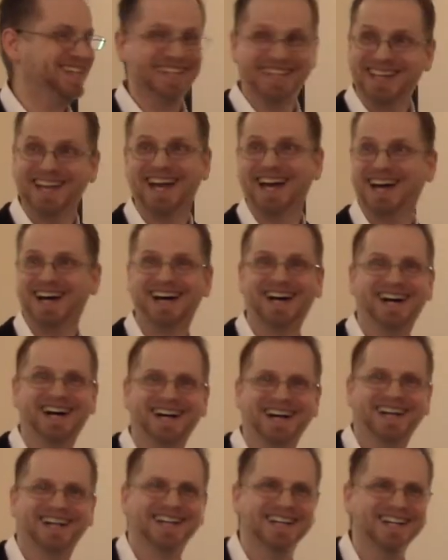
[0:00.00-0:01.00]

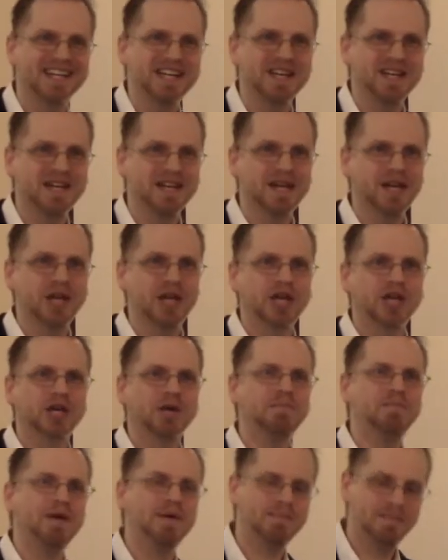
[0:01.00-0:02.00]
yeah.
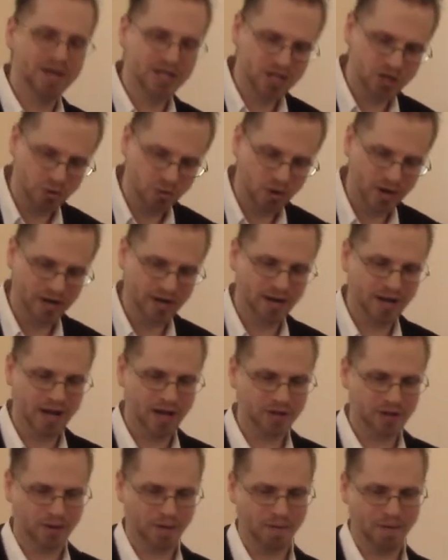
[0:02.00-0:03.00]
Commitment to one
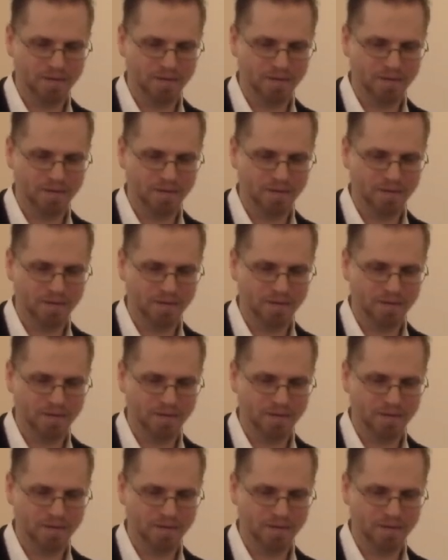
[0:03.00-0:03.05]
another.